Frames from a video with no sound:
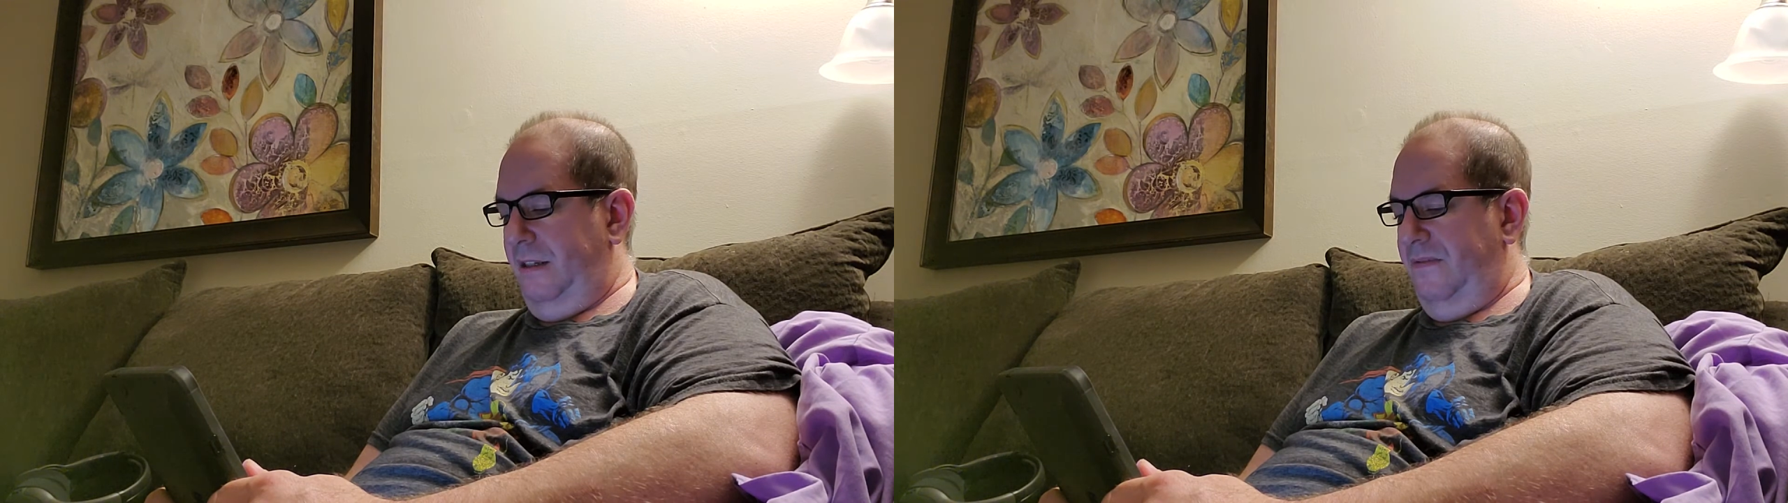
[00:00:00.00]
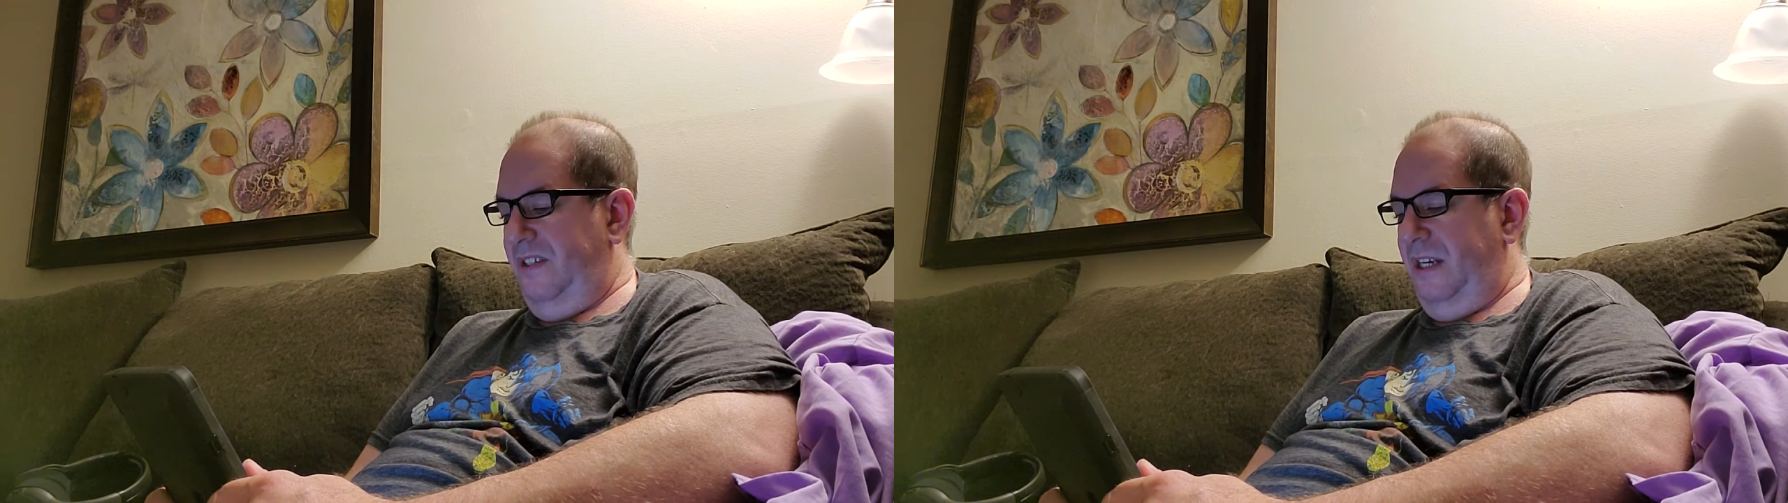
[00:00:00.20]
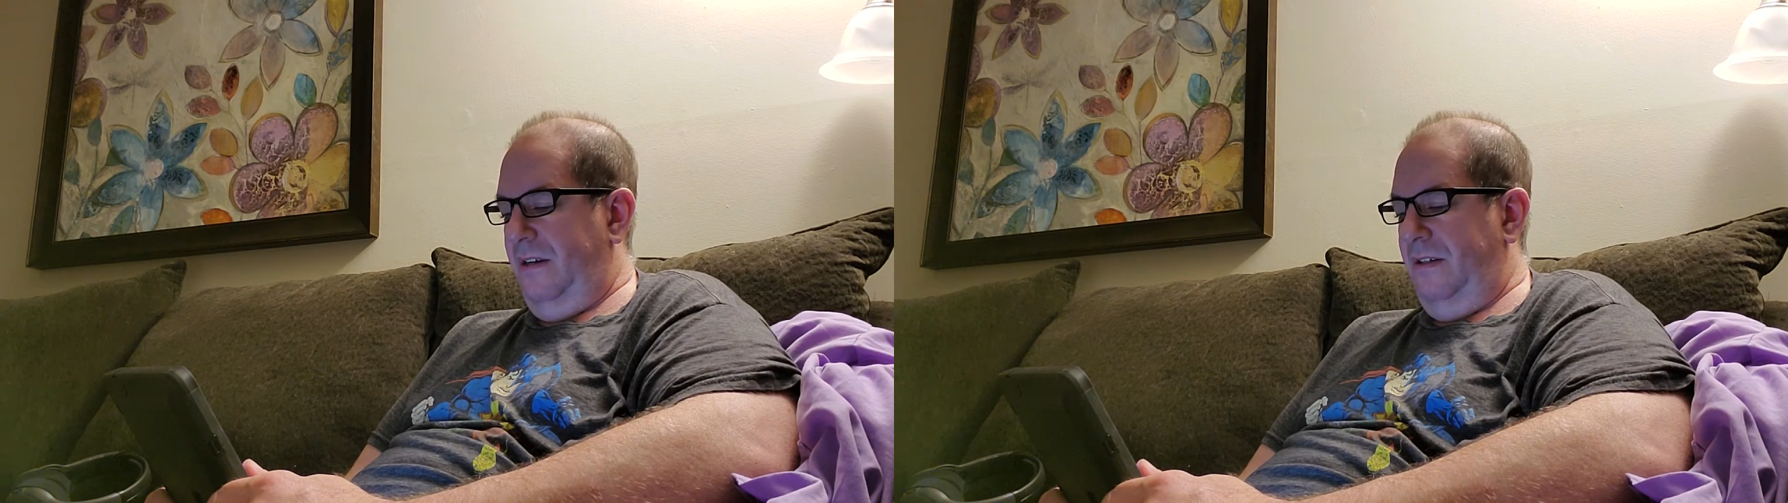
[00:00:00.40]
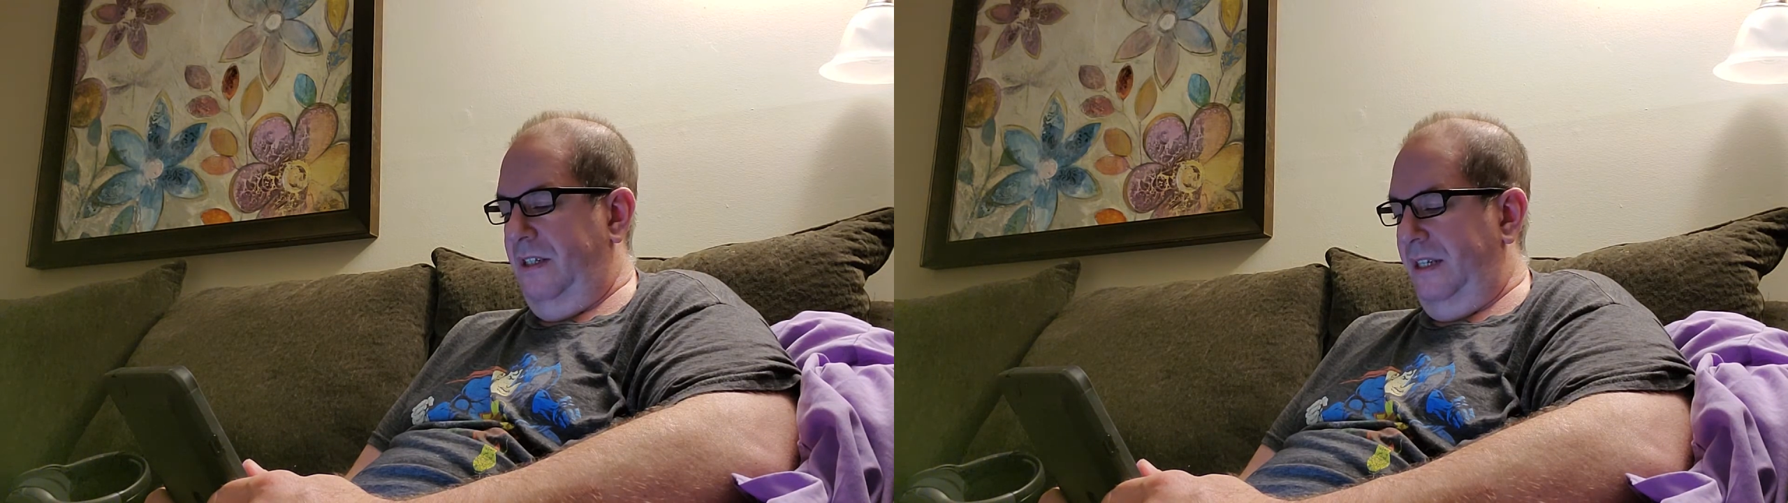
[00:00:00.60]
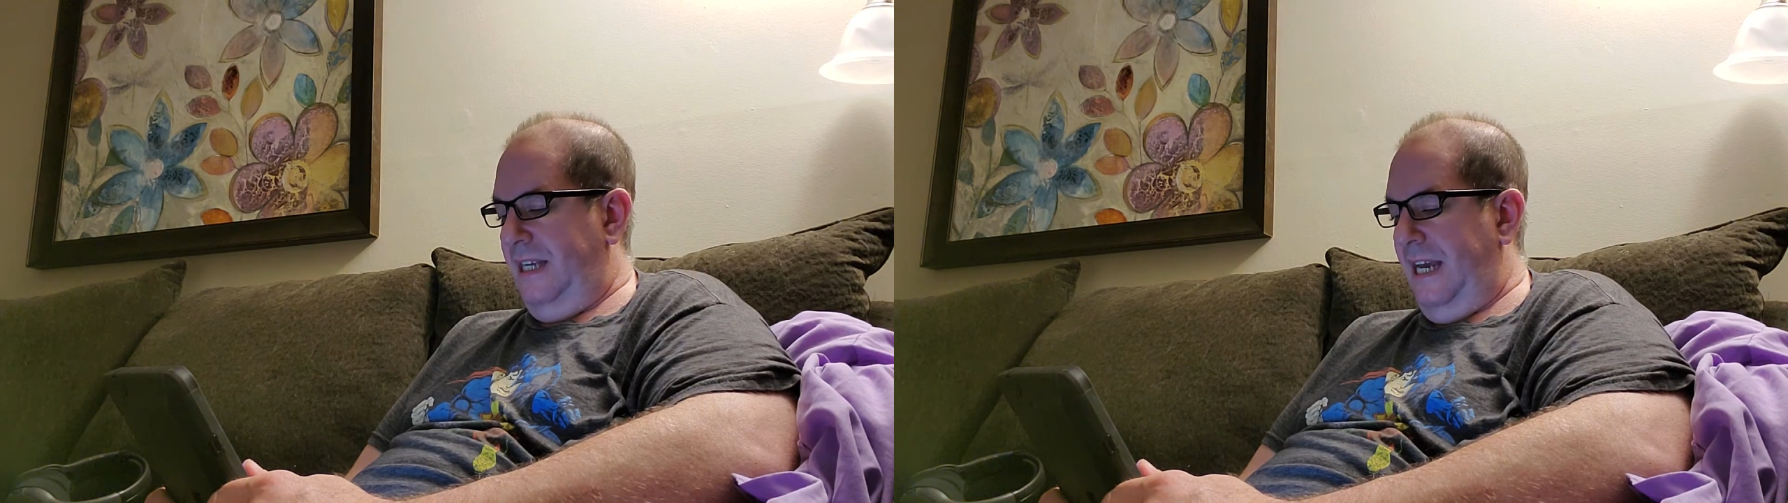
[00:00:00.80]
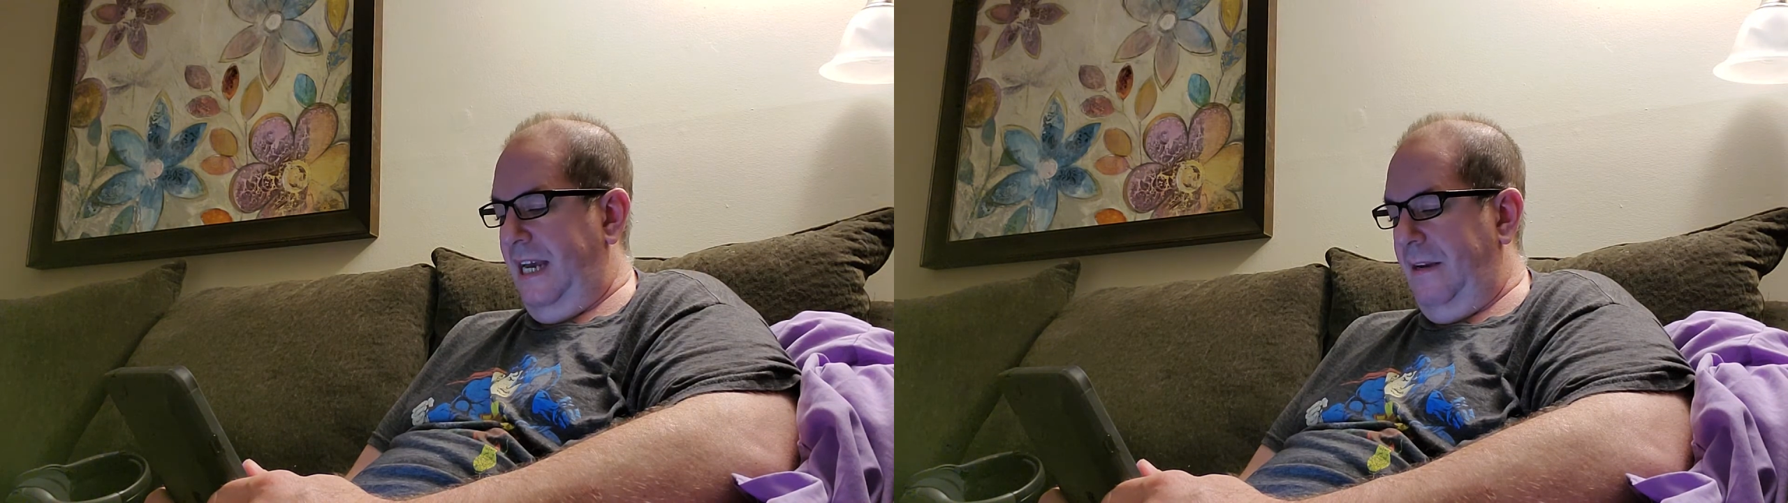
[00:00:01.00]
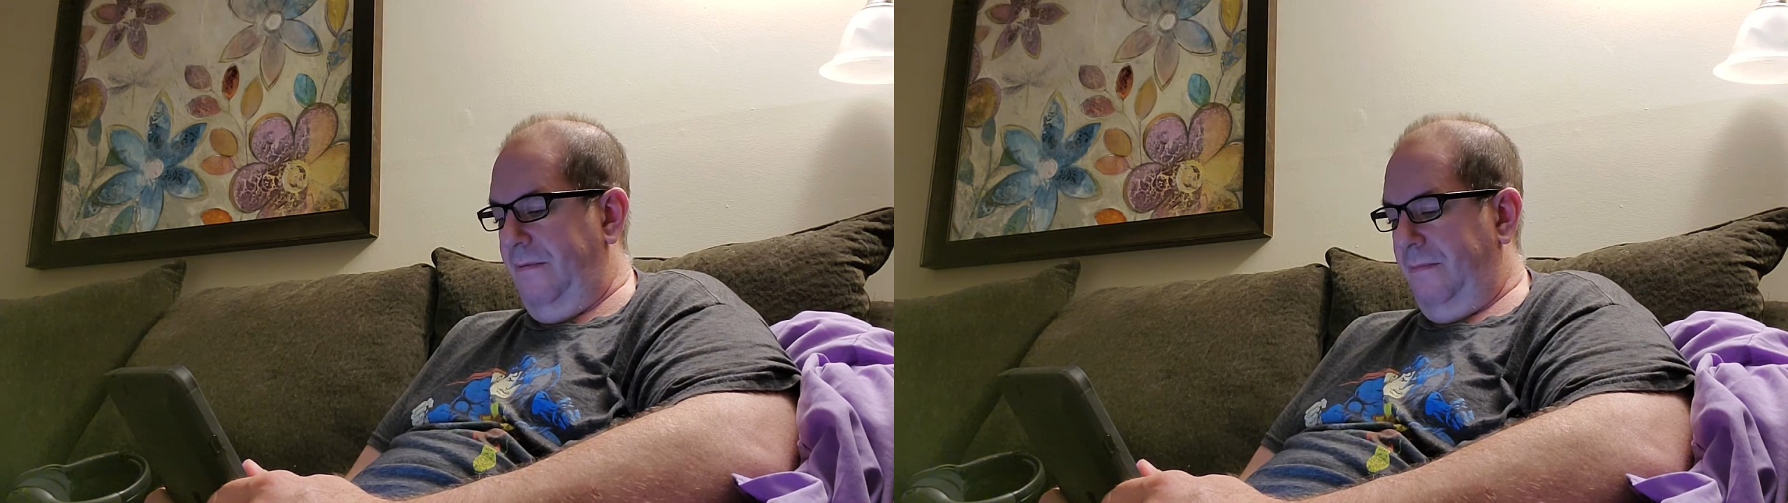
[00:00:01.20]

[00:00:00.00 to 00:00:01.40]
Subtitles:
of Skeleton Cave.